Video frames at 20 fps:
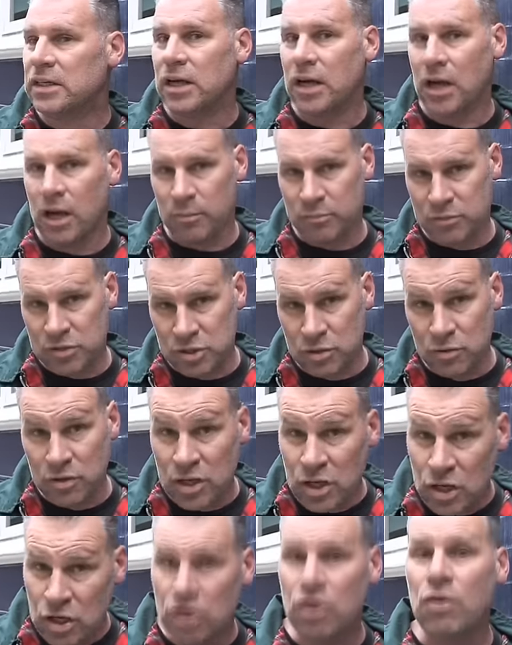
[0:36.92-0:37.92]
up to
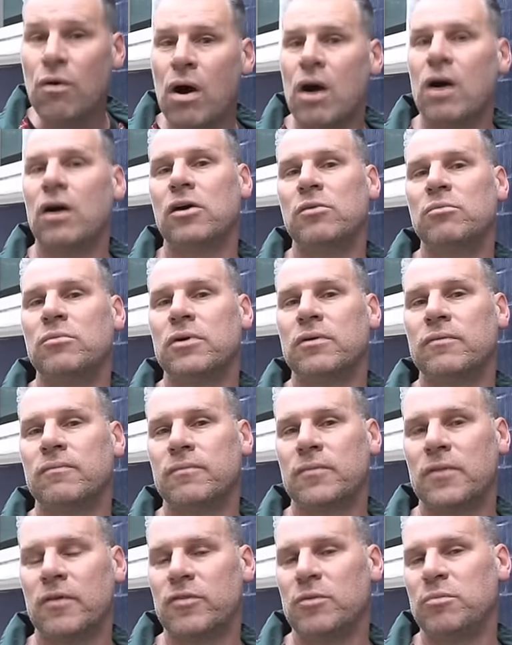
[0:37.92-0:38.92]
the new home
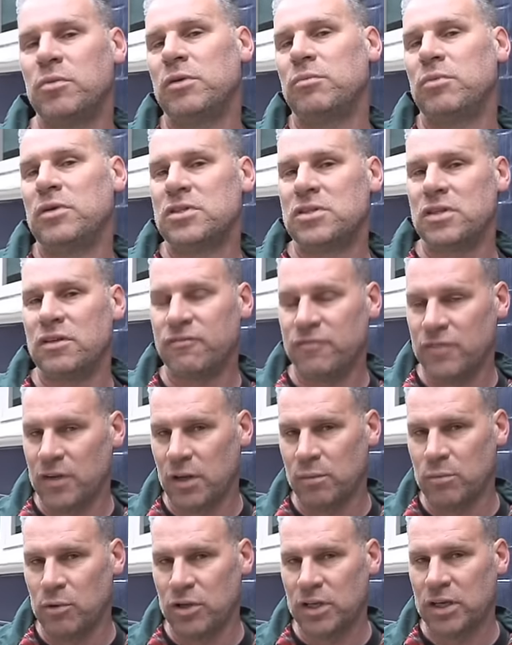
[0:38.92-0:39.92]
of the BBC
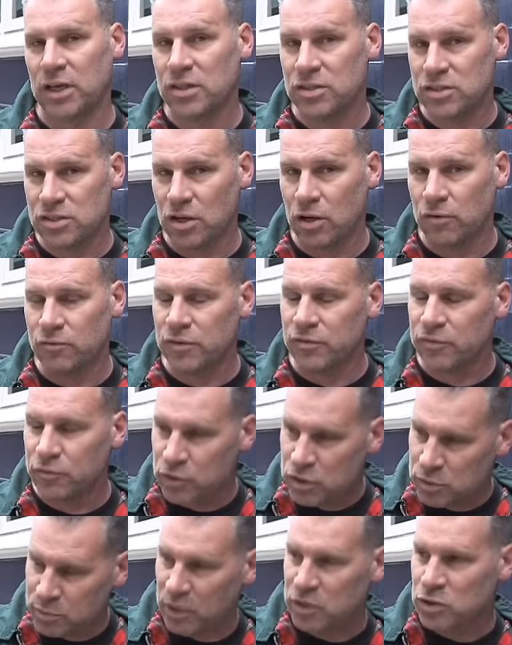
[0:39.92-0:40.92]
Philharmonic in Salford for a
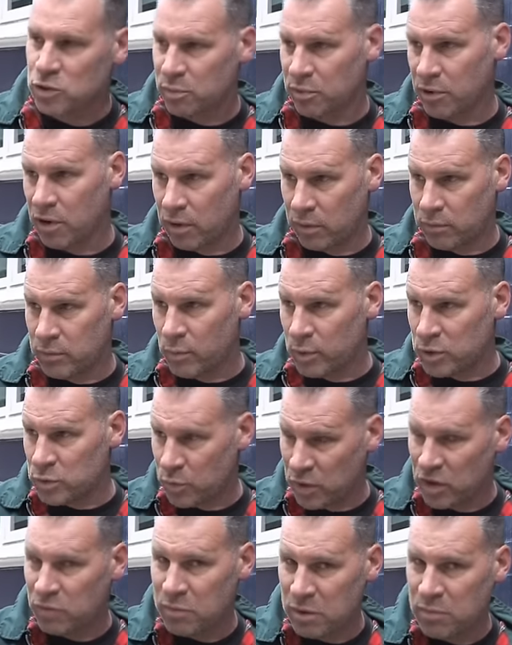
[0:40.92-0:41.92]
special programme in which
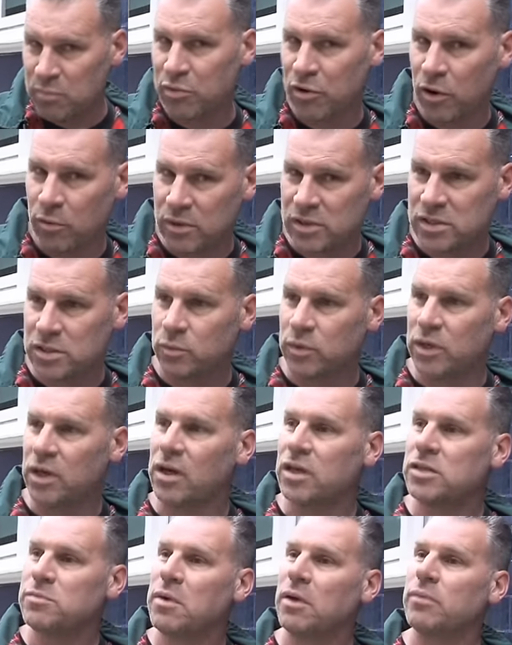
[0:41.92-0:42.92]
we have been promised that we are
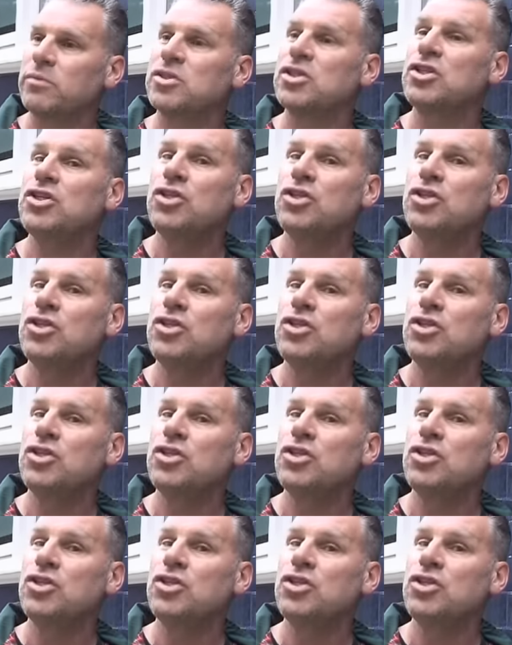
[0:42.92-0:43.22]
going to be able to